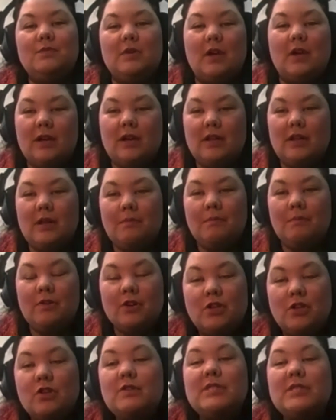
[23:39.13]
We're not going to
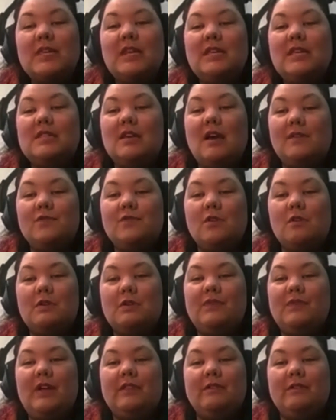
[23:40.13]
produce any software
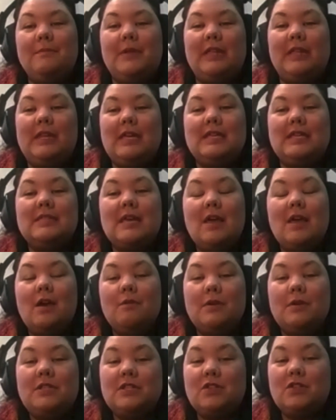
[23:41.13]
with vulnerabilities,
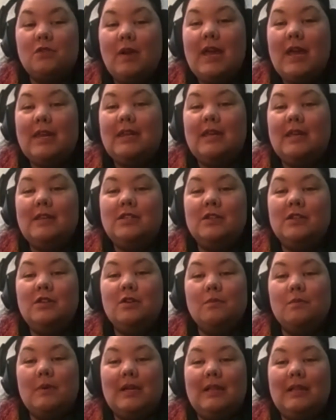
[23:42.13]
which is great until
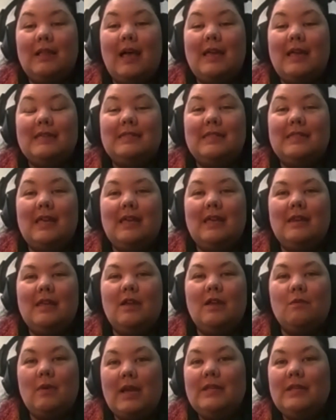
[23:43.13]
you realize that
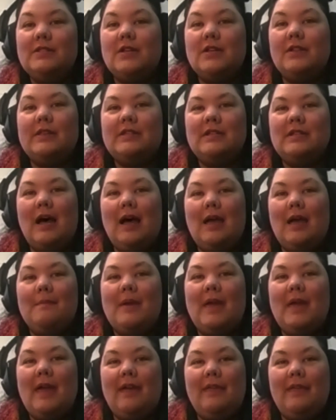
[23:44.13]
it rains all the time
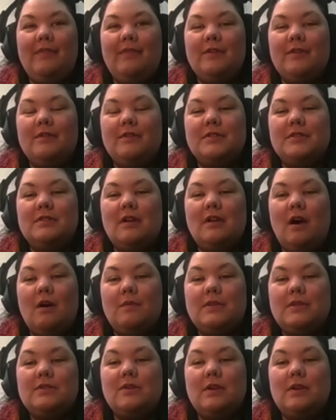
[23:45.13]
and there's
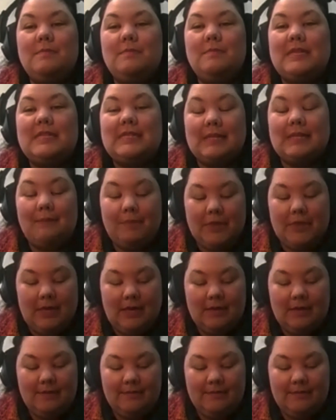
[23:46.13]
always going to be something.